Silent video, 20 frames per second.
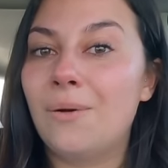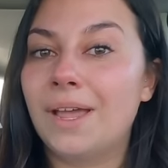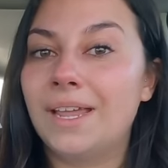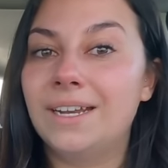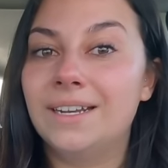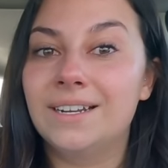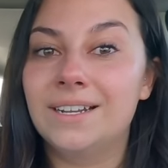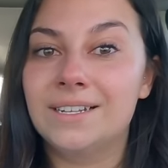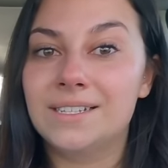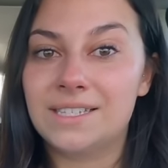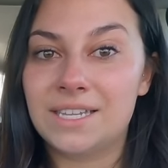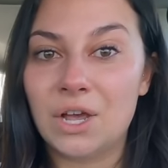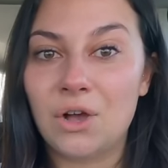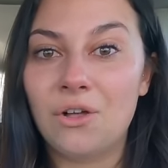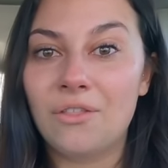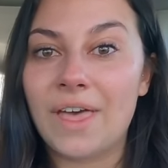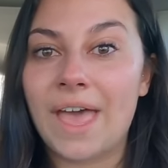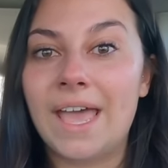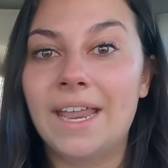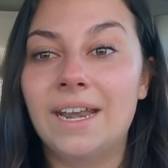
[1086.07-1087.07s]
And
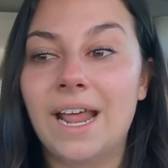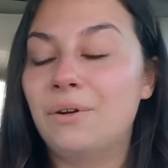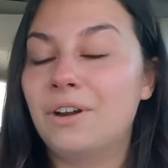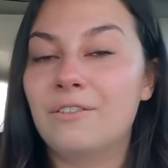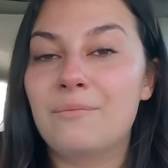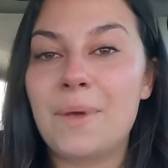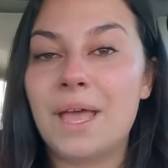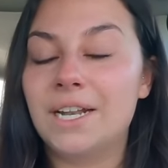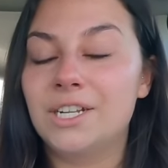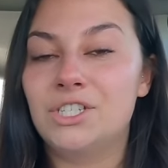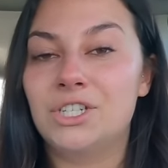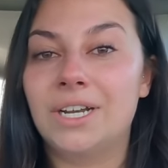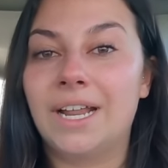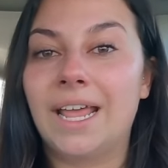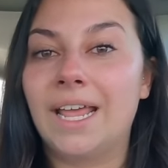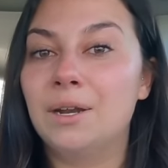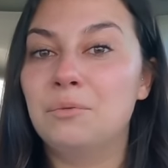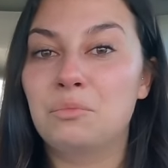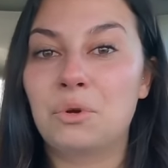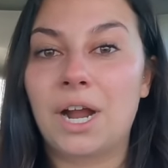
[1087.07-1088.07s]
till then, I would have mentioned
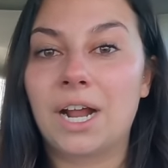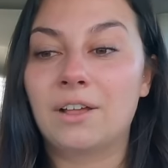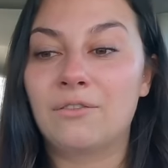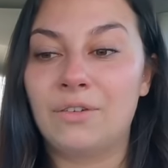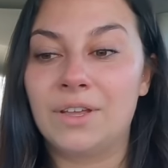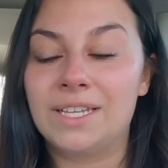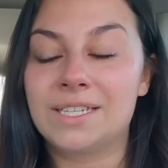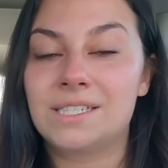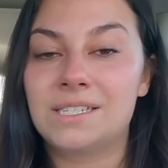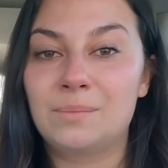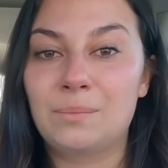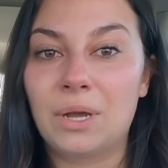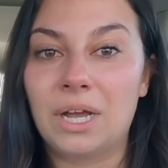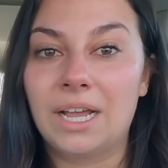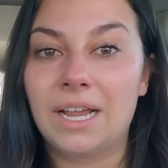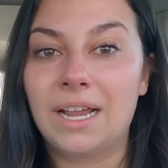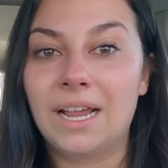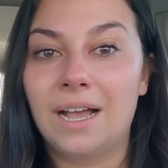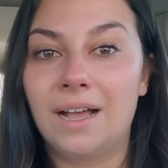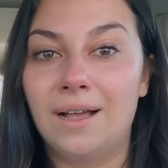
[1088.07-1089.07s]
it in breakfast,
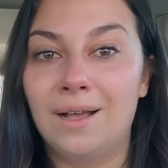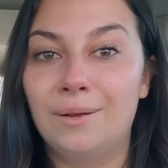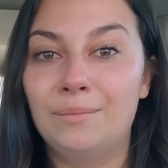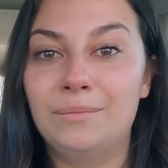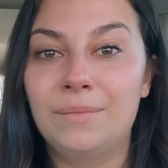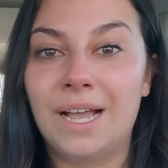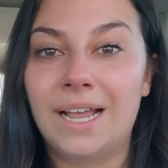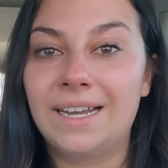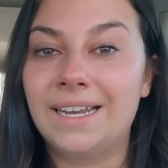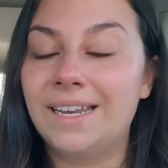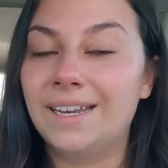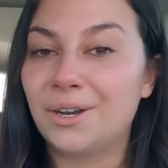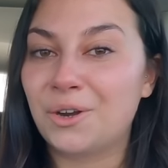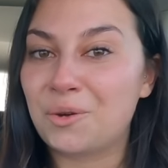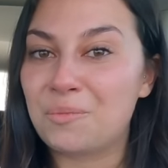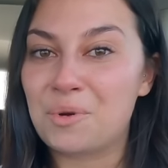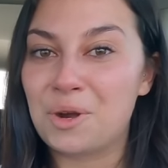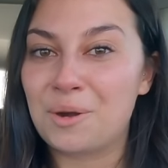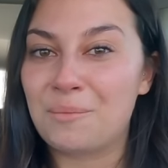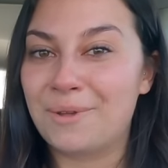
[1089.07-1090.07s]
but I needed
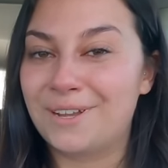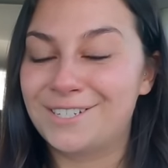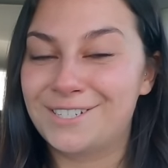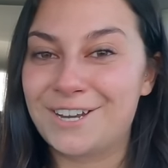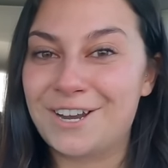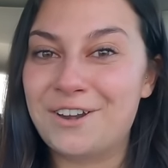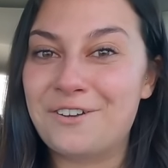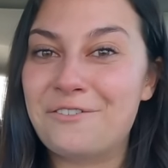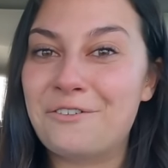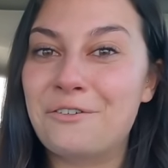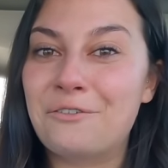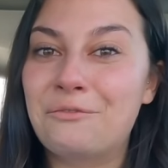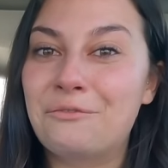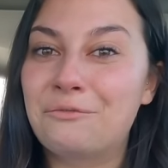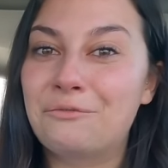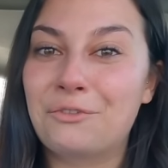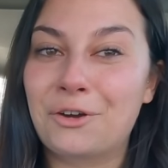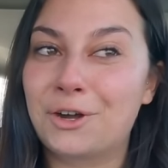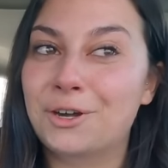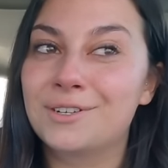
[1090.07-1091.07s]
her permission
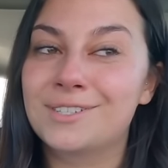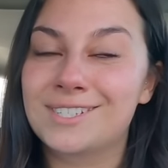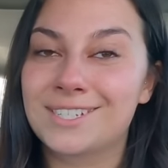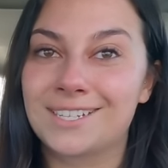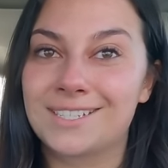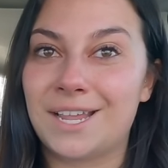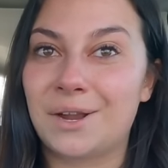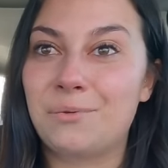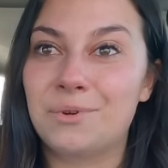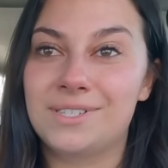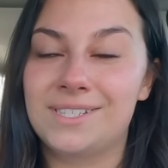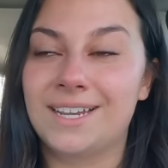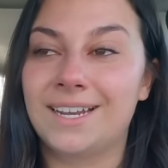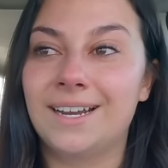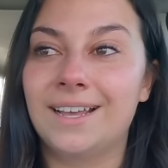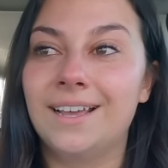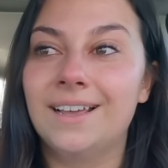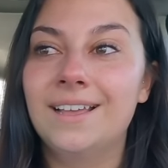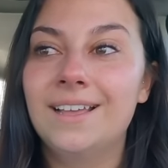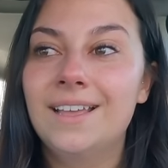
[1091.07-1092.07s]
first because I wasn't
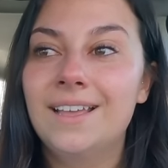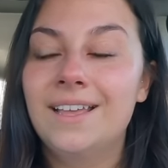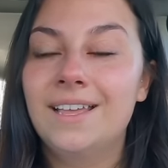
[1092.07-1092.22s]
going to,